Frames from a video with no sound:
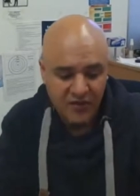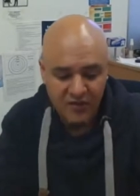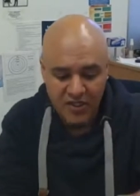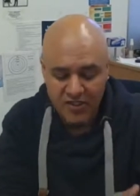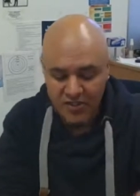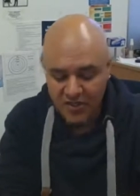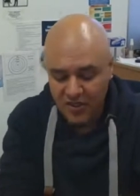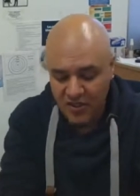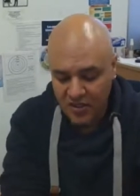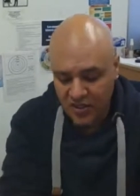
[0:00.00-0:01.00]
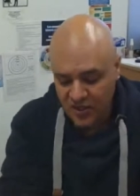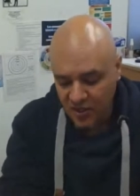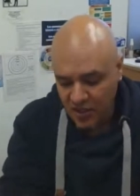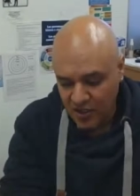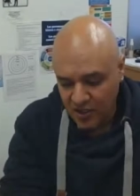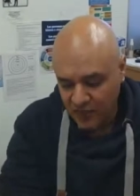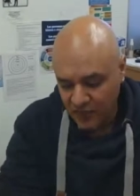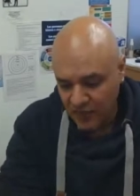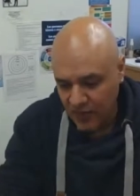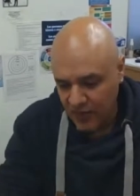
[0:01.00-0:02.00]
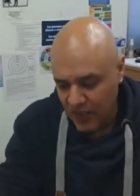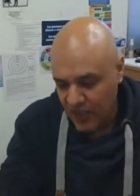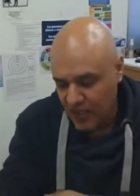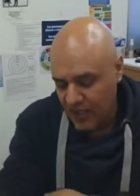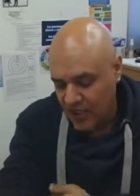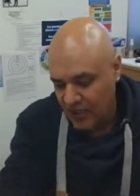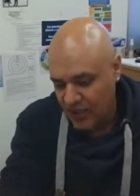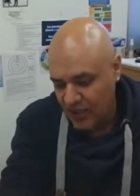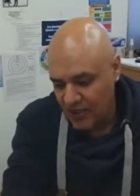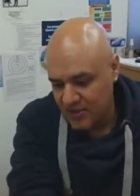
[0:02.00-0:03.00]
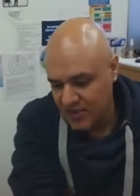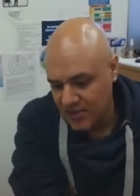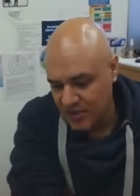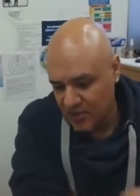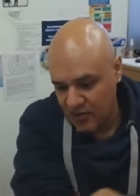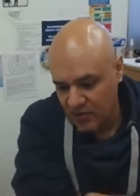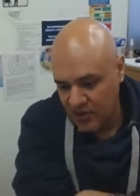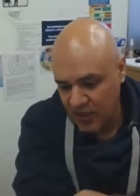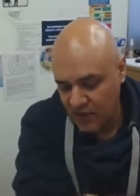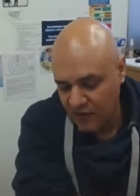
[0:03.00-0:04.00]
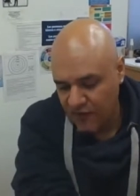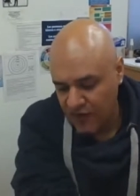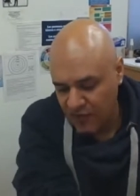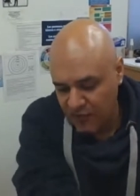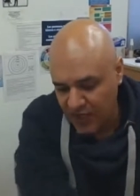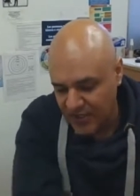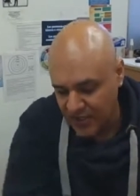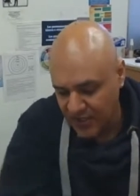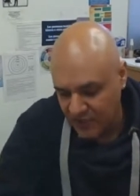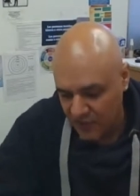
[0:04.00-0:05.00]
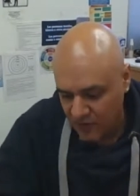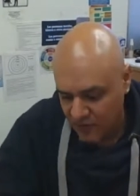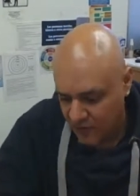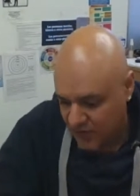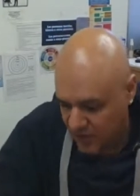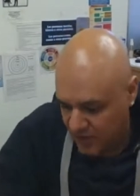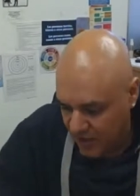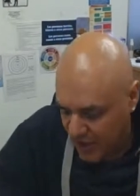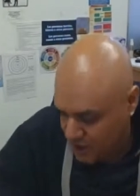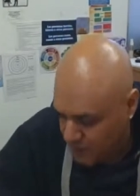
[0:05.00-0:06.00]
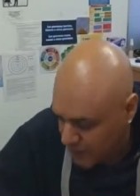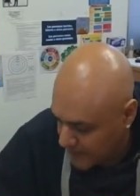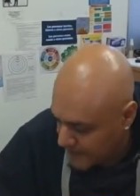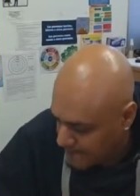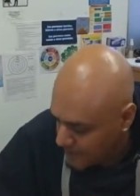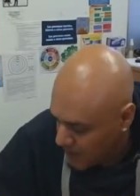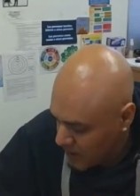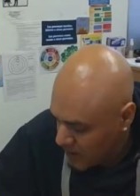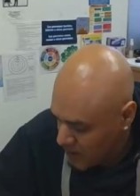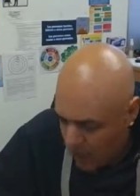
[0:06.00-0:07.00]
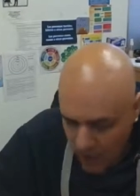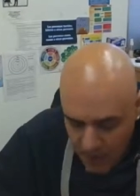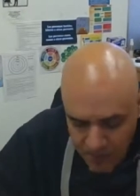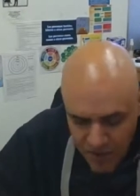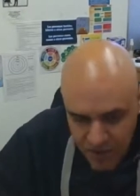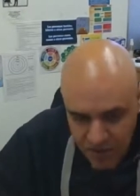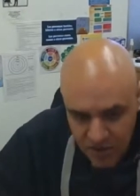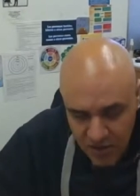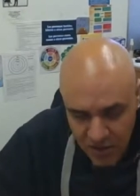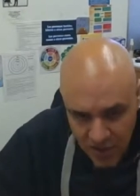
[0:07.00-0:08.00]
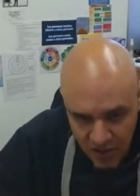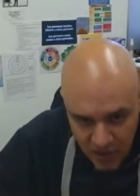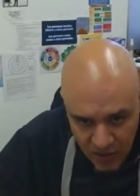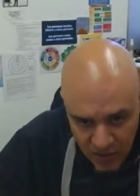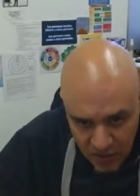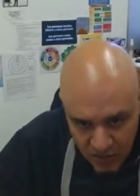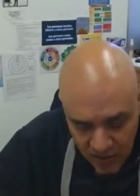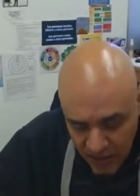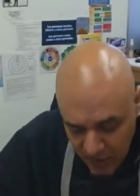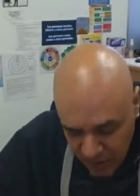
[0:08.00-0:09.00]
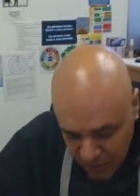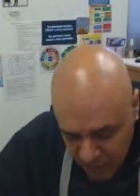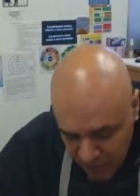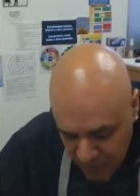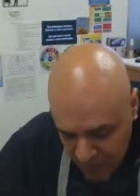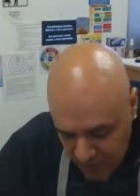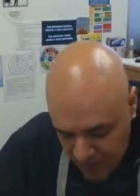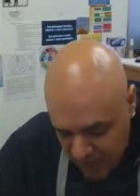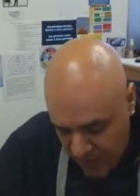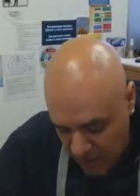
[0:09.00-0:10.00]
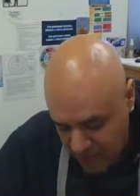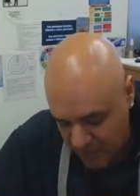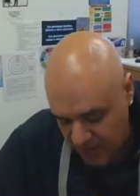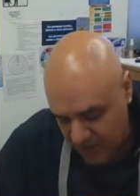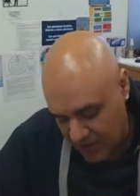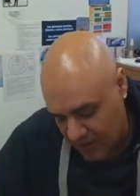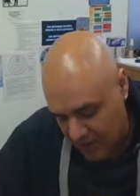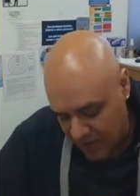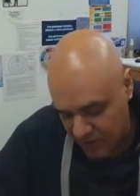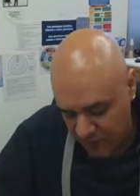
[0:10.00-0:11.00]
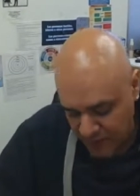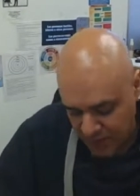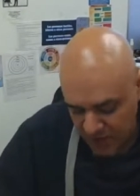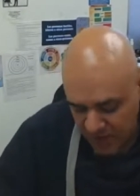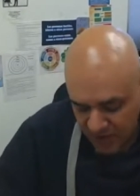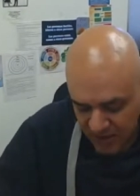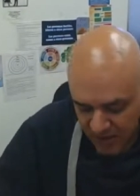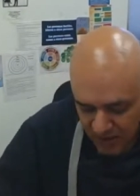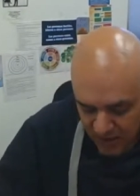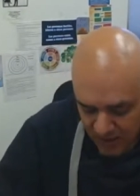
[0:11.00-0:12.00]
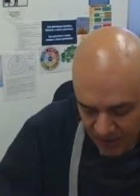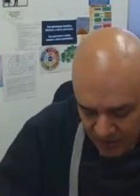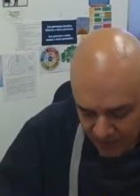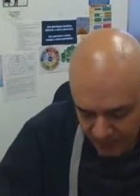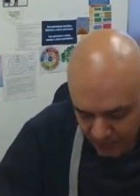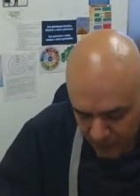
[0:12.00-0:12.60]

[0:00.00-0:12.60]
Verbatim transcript: a question there, uh, and and I think it's uh, kind of uh, the basics for for certain aspects. How much uh, do you, in your experience in this subject, in the years you've been teaching it? Uh,